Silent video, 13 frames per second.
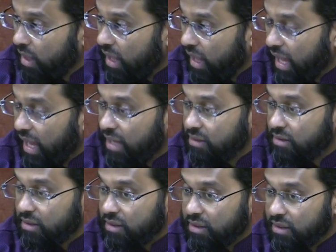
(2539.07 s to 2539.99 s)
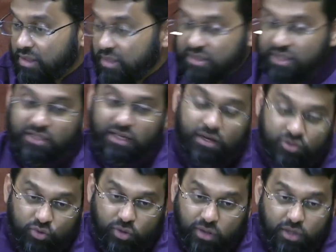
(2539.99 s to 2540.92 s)
And he says, Ya
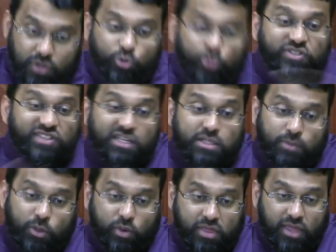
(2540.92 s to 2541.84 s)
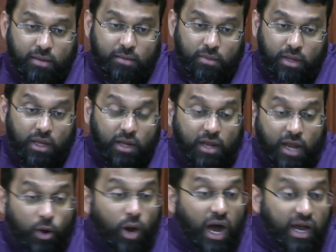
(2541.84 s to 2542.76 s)
Rasulullah, you sent me with them.
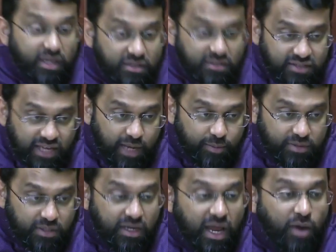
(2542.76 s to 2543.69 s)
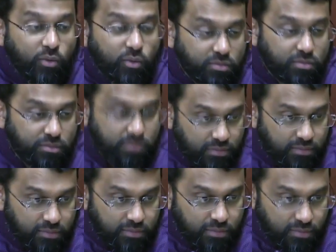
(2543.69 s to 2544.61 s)
Now I escaped. Now
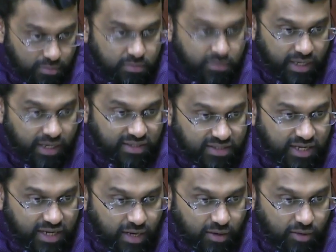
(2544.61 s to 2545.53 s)
can I stay now?